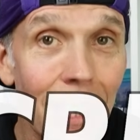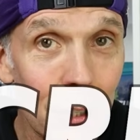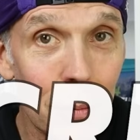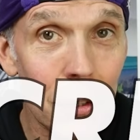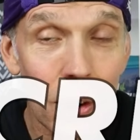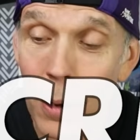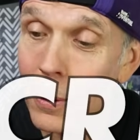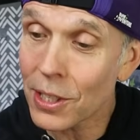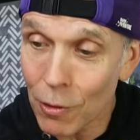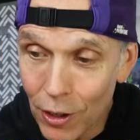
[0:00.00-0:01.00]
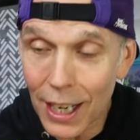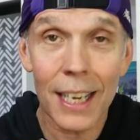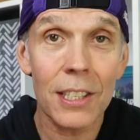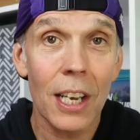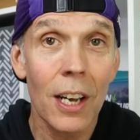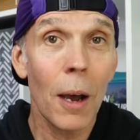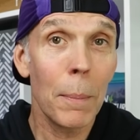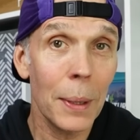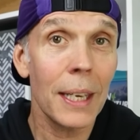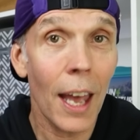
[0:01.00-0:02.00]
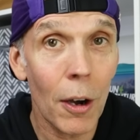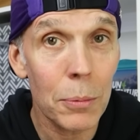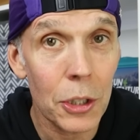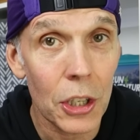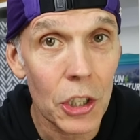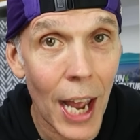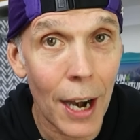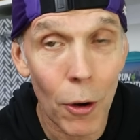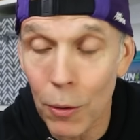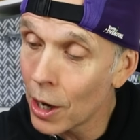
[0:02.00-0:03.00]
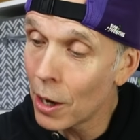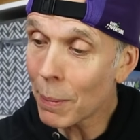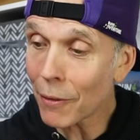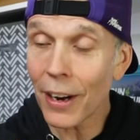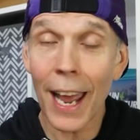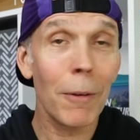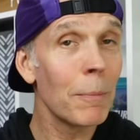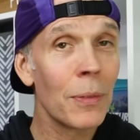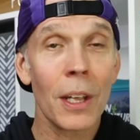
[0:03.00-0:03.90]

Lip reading: and subscribe, because it really is a big help to the channel. But for now,